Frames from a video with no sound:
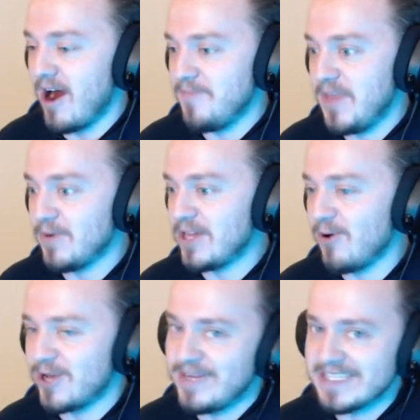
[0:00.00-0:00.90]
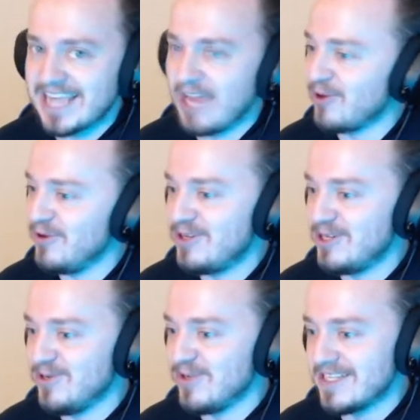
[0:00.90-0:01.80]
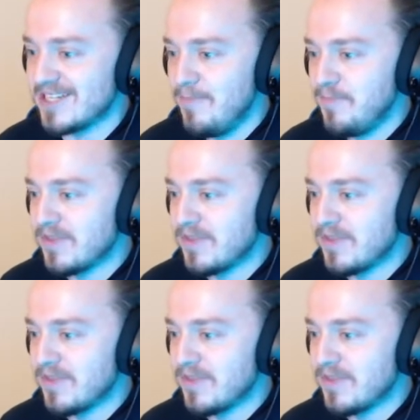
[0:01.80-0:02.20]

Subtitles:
All right, here we go. Come on, Scyther. You can do this.